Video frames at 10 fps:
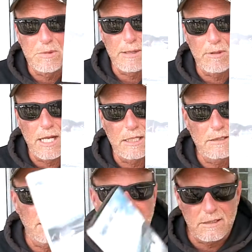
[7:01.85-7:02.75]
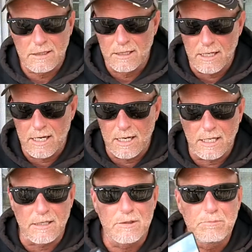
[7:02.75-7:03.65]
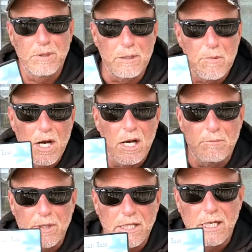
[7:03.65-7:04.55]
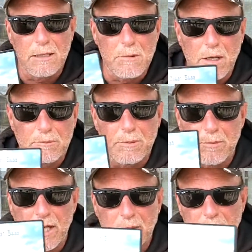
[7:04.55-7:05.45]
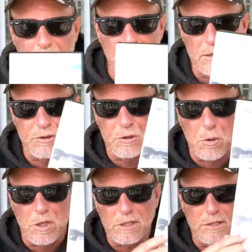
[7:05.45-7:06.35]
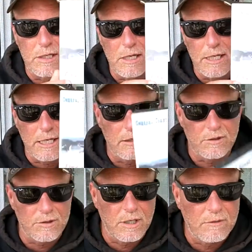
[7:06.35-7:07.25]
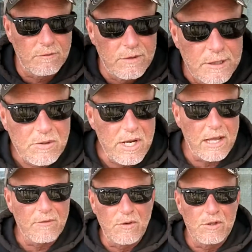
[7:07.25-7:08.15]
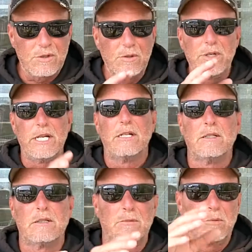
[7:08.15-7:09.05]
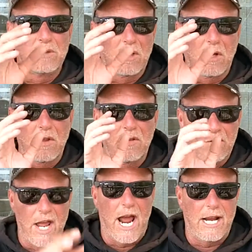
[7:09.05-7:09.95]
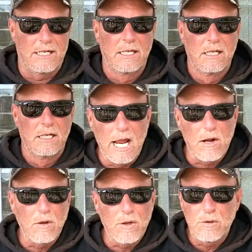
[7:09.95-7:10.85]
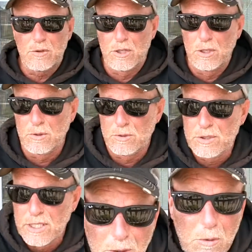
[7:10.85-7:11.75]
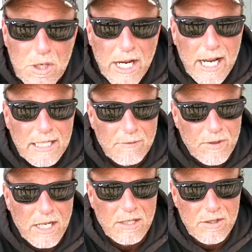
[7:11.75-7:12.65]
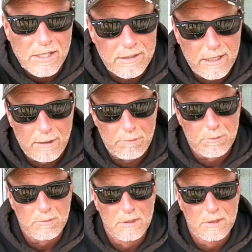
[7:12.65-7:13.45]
from Cable Access, and then I like split them up and cut them up and made them little shorts and all that other stuff. So yeah, the first 2 years was all that. And all those shows, I told you I had the VHS tape.